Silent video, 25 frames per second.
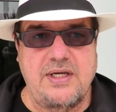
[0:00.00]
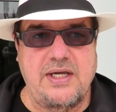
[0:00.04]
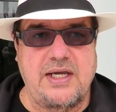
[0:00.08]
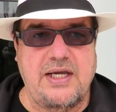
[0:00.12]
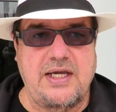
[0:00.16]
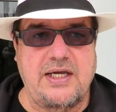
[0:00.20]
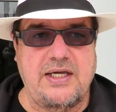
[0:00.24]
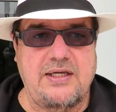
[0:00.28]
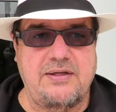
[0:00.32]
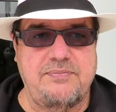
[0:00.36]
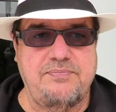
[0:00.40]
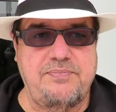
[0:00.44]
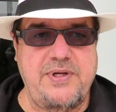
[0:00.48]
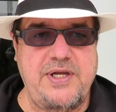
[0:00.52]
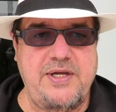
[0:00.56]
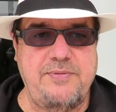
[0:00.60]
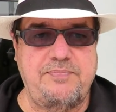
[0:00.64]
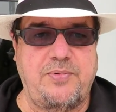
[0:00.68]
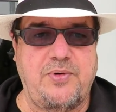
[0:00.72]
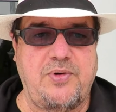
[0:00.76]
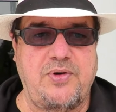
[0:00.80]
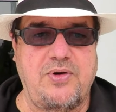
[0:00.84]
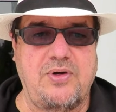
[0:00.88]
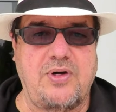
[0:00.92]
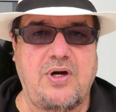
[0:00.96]
and
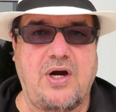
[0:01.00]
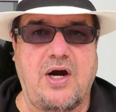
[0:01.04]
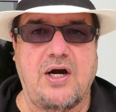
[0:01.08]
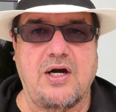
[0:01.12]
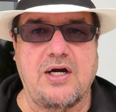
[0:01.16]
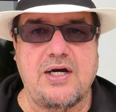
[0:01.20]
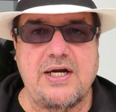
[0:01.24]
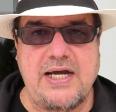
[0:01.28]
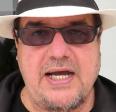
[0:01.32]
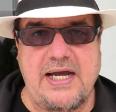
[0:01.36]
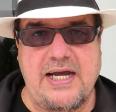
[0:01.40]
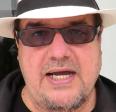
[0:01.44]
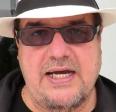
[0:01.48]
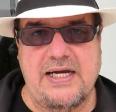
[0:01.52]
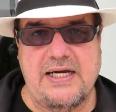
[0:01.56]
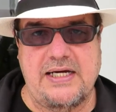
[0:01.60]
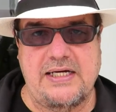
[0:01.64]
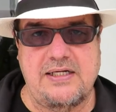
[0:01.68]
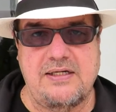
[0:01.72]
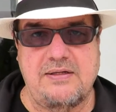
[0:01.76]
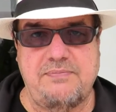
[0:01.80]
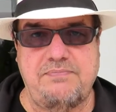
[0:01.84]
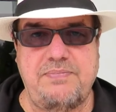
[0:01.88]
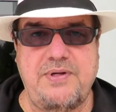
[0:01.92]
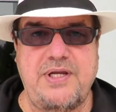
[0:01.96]
people are
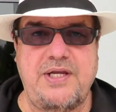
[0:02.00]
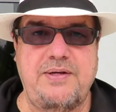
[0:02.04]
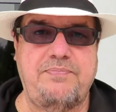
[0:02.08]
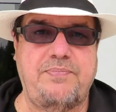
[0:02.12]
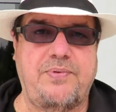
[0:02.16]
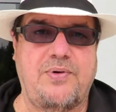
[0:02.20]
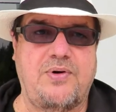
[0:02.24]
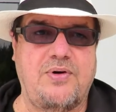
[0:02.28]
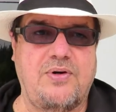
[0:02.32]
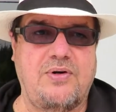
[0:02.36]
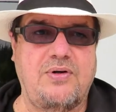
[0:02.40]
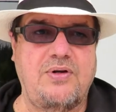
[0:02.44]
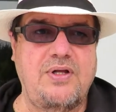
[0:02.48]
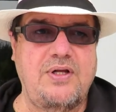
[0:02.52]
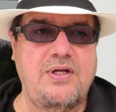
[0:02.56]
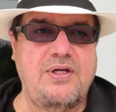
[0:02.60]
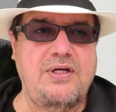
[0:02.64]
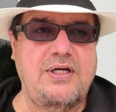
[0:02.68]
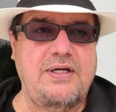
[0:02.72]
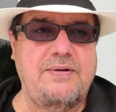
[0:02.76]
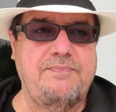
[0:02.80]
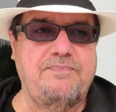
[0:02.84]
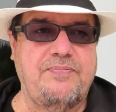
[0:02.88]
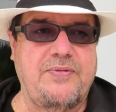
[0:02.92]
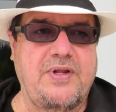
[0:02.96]
kind and people
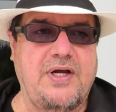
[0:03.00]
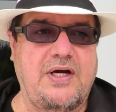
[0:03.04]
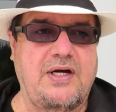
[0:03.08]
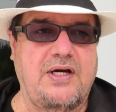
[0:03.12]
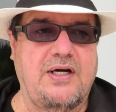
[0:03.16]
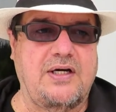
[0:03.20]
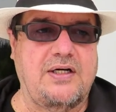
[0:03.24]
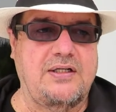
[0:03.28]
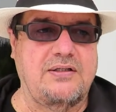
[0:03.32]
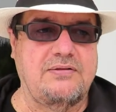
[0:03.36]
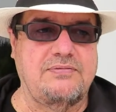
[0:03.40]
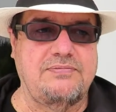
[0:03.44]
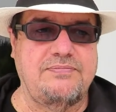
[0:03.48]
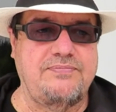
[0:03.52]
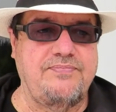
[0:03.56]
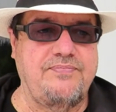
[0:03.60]
are,